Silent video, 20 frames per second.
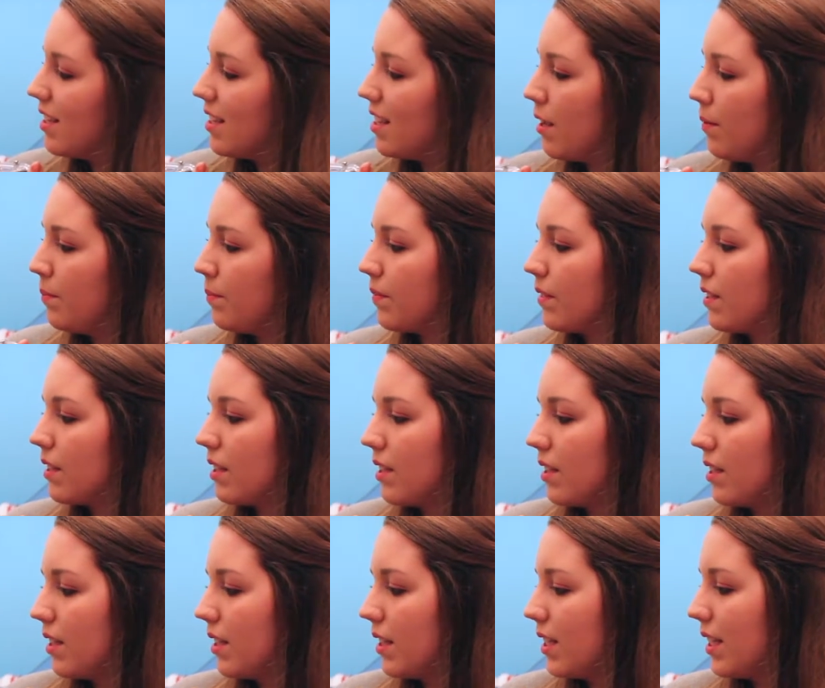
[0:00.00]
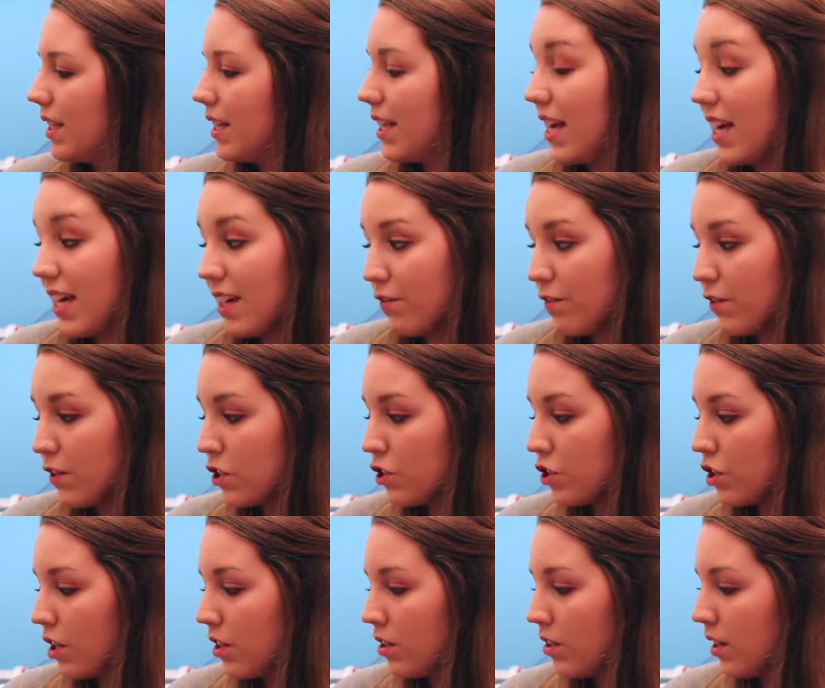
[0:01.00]
it's um Kit
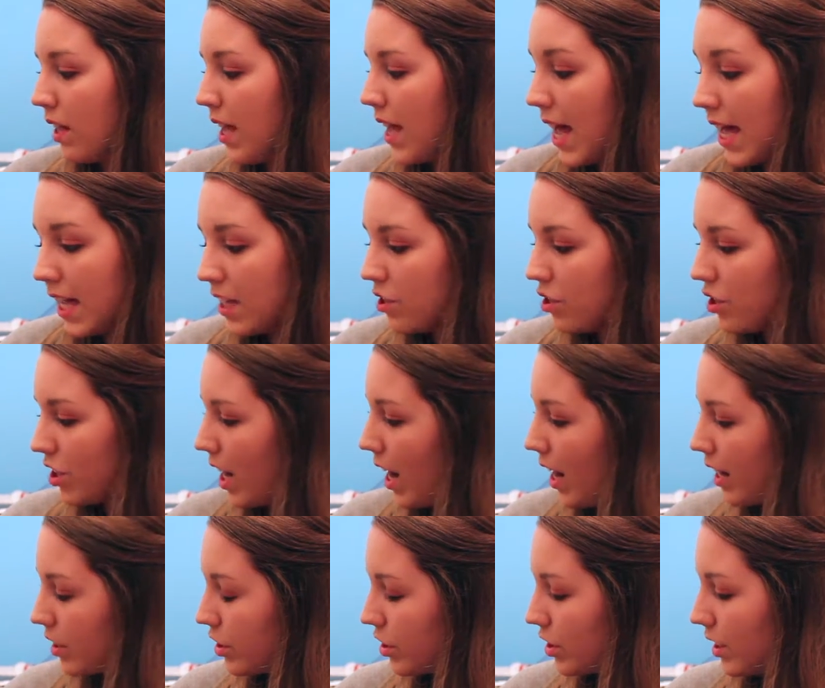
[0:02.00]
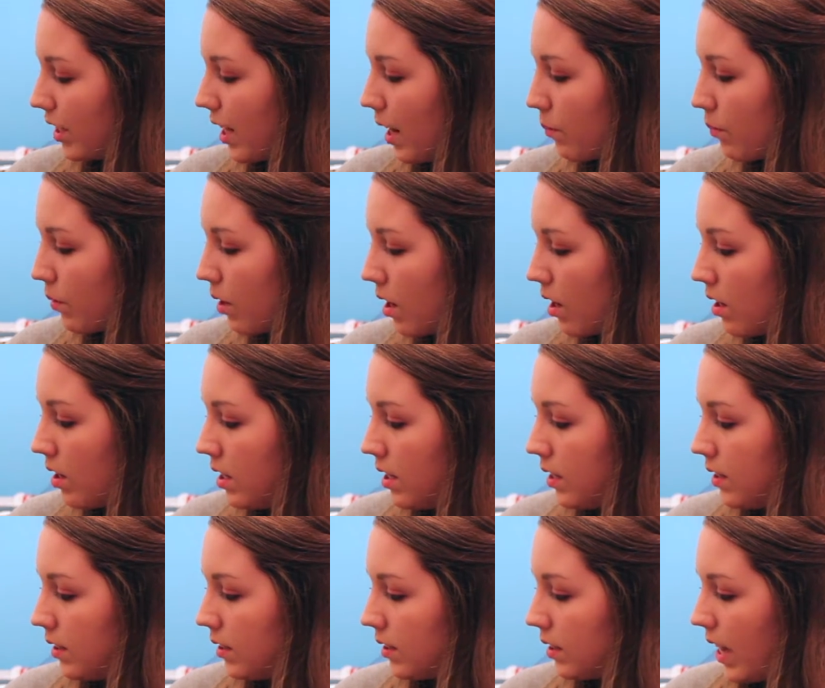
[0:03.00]
Vision Edge action camera
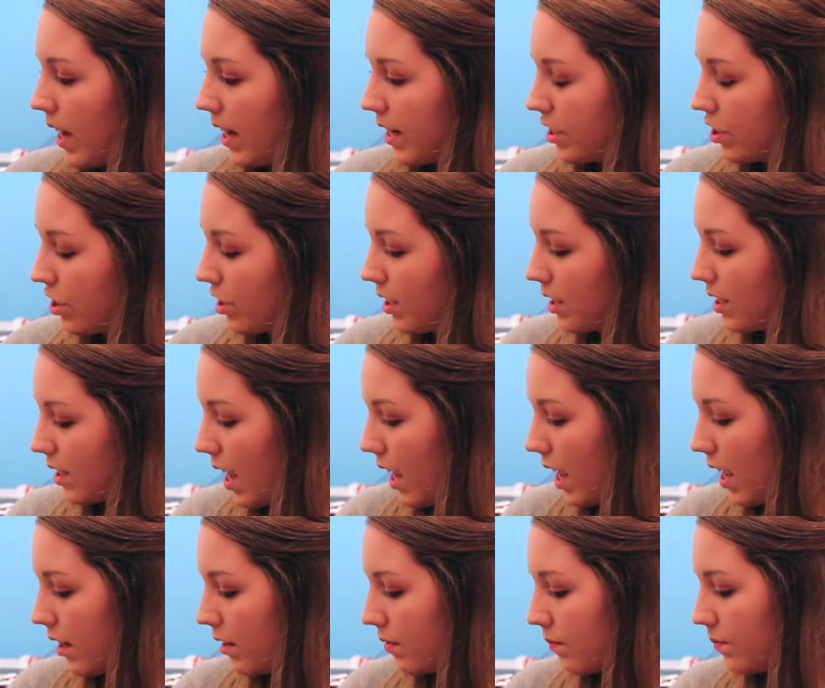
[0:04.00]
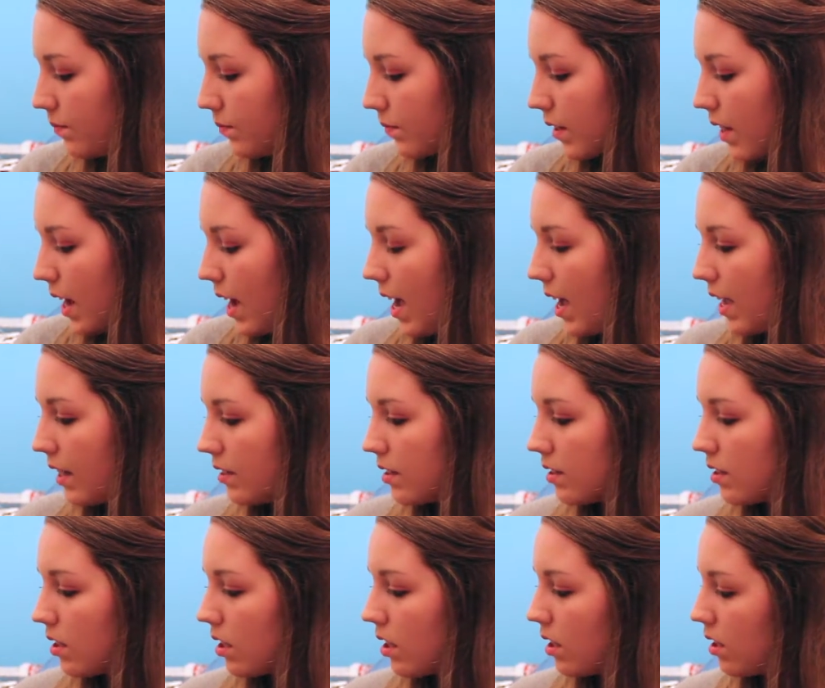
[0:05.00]
HD10
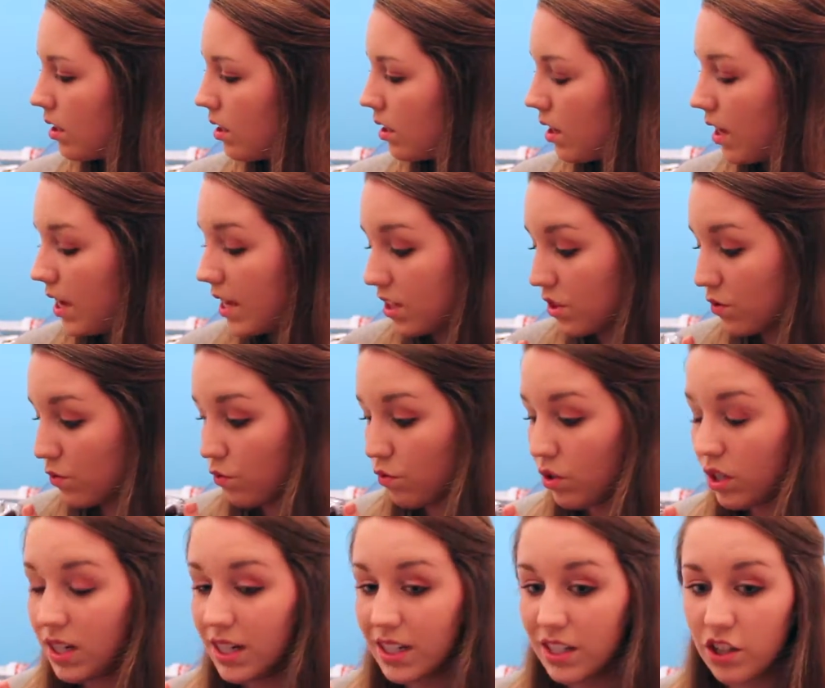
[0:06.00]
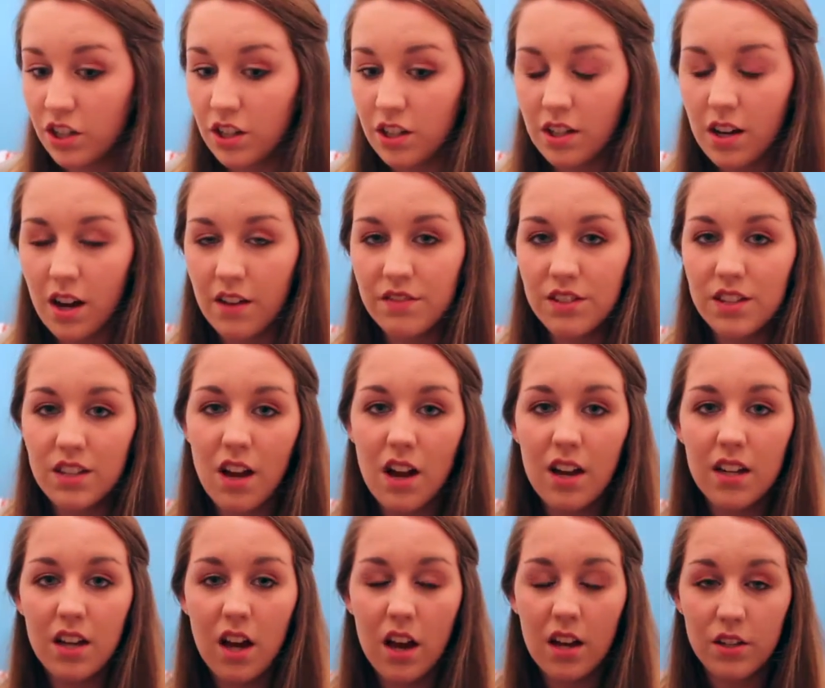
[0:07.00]
and it's really good. I've
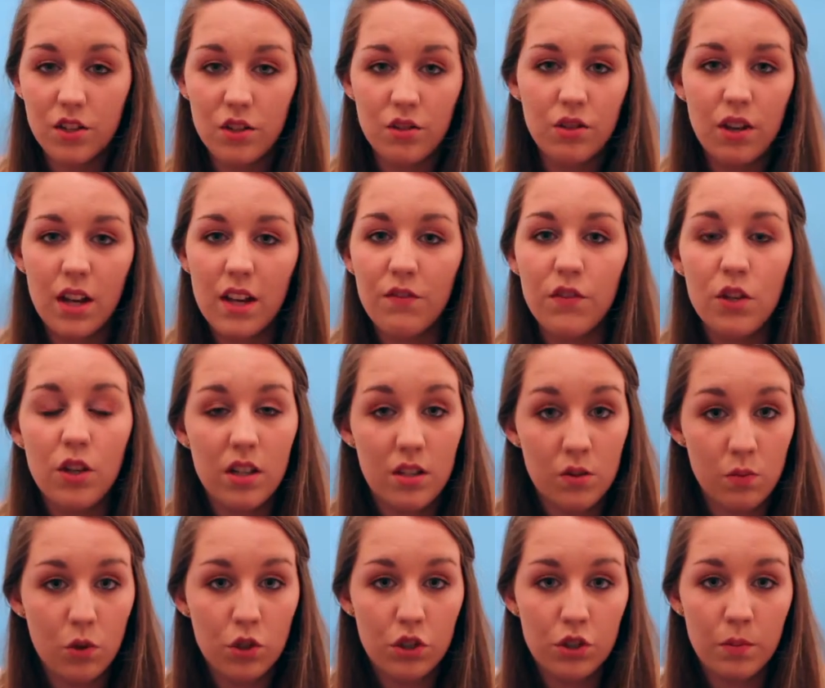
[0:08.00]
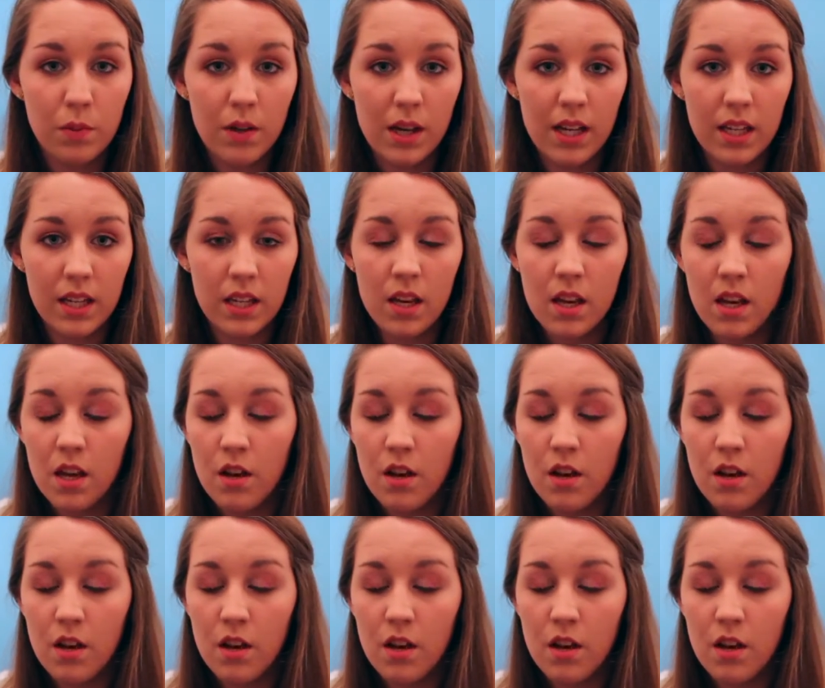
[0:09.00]
started, you, if you guys watch my